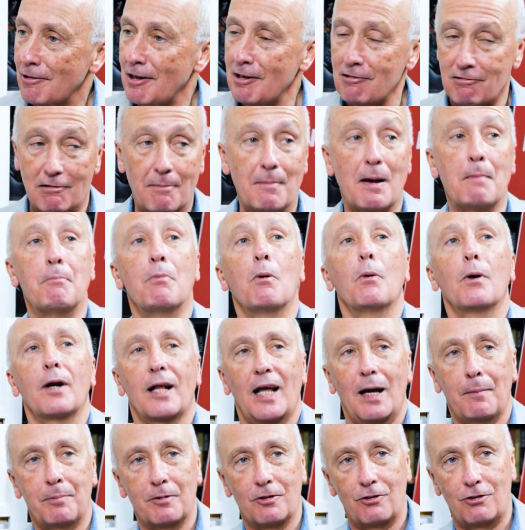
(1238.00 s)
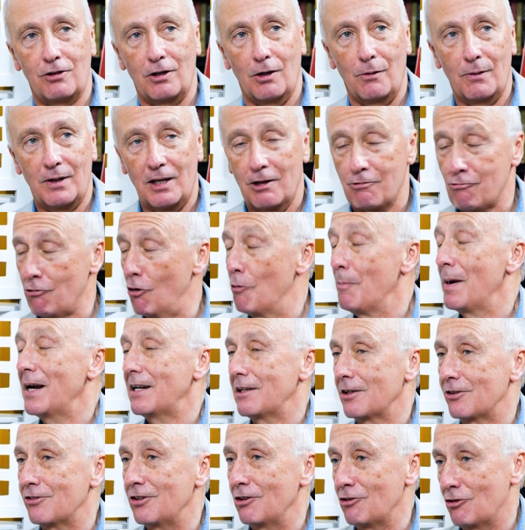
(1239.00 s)
Trying to remember what happened to you in a
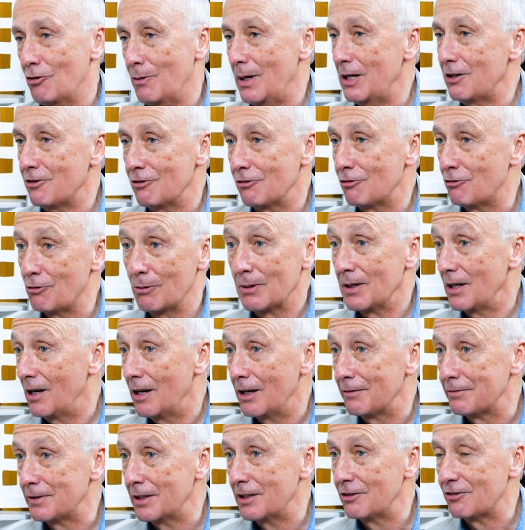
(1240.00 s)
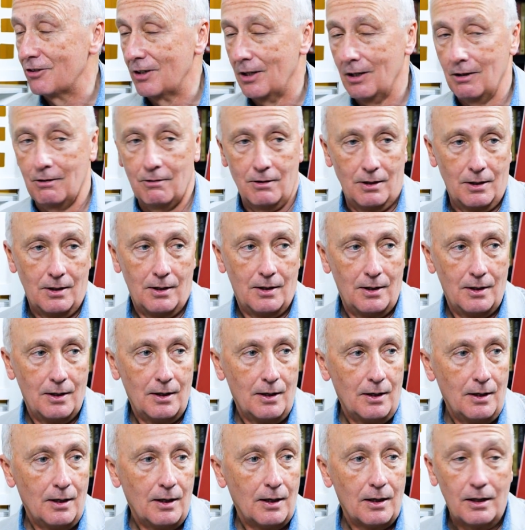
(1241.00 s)
traumatic situation 2.5 years ago,
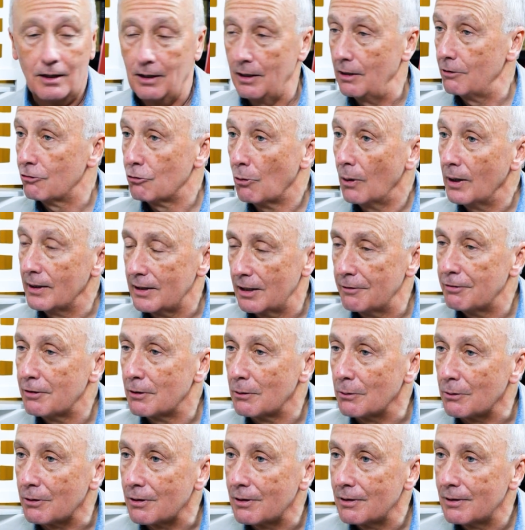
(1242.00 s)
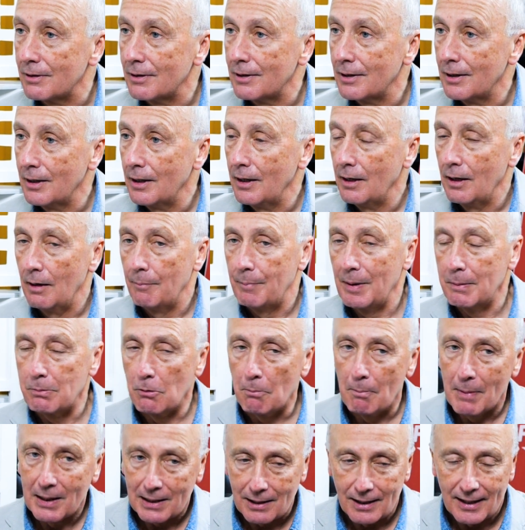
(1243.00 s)
it is quite difficult.
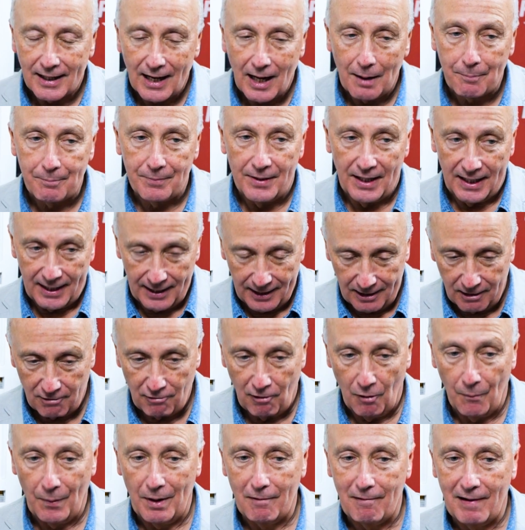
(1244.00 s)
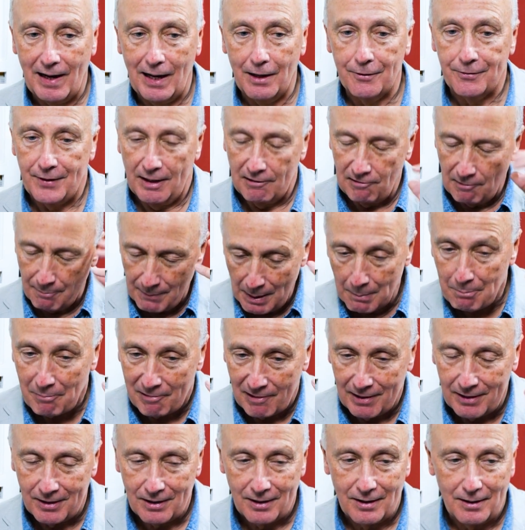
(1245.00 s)
People muddle it up, they get it the wrong way around, they
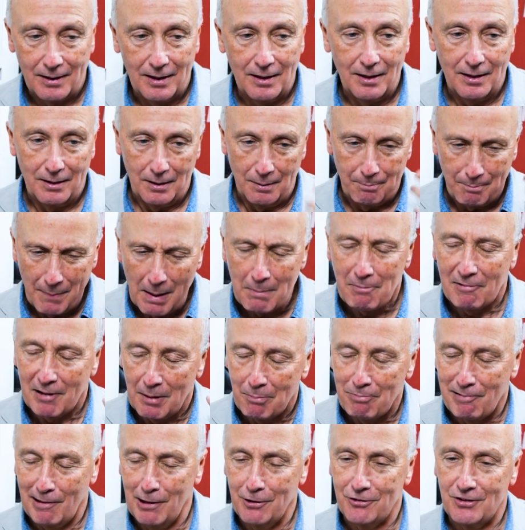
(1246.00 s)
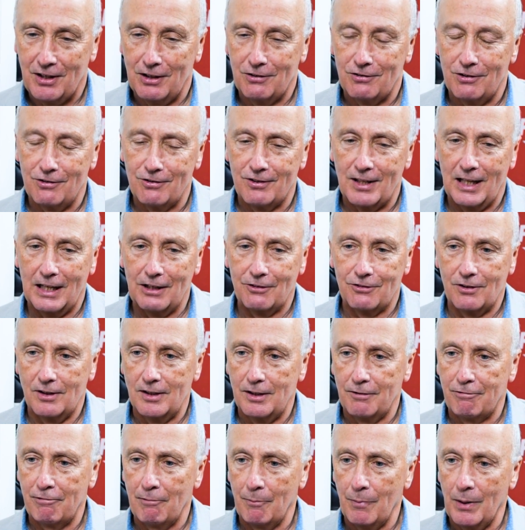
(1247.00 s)
remember it, the memory processes things in
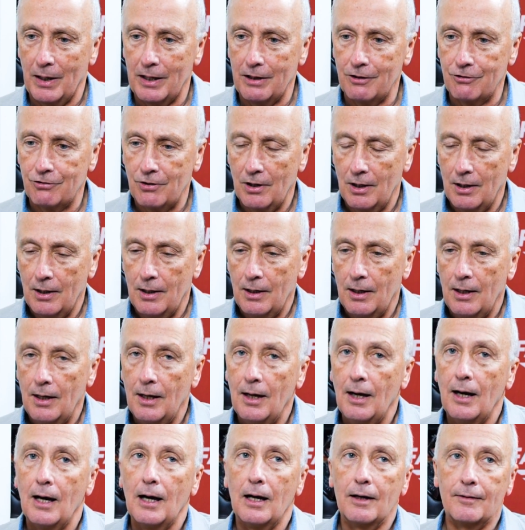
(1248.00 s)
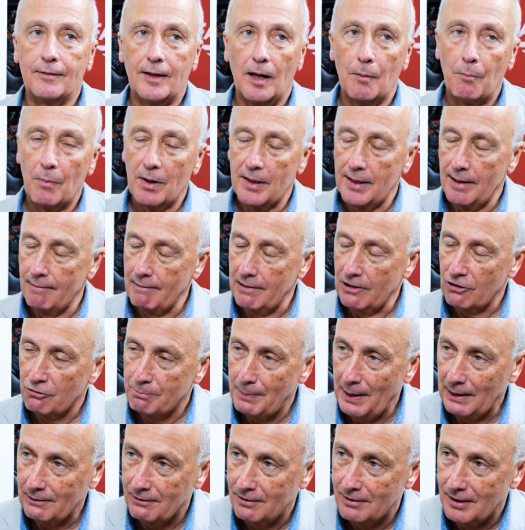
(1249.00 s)
different ways. And then when they're
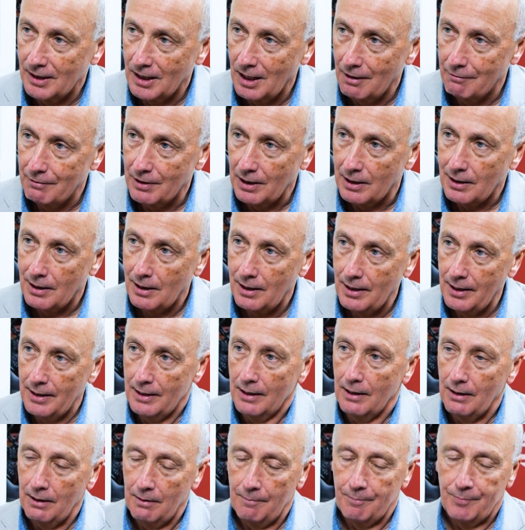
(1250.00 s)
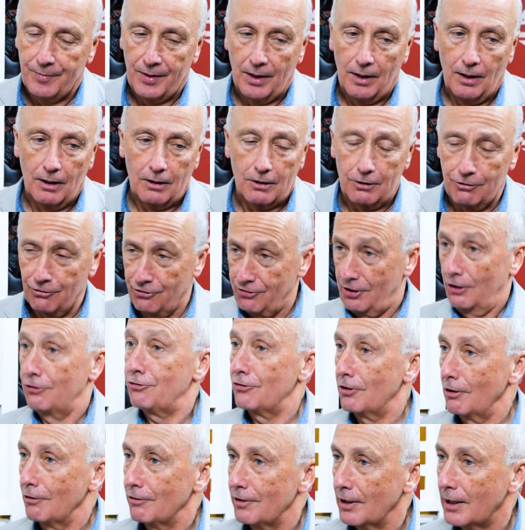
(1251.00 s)
expected to give a clear,
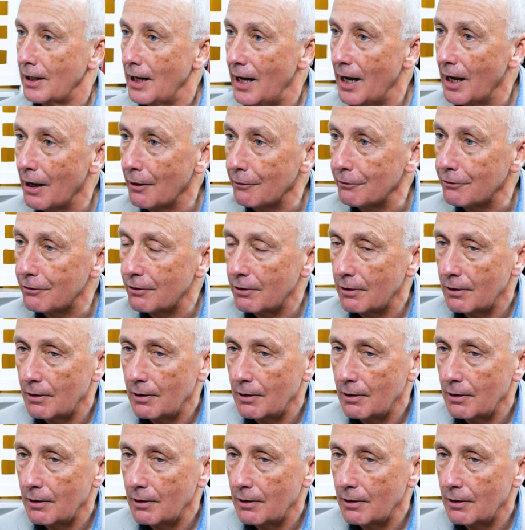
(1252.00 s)
consistent account,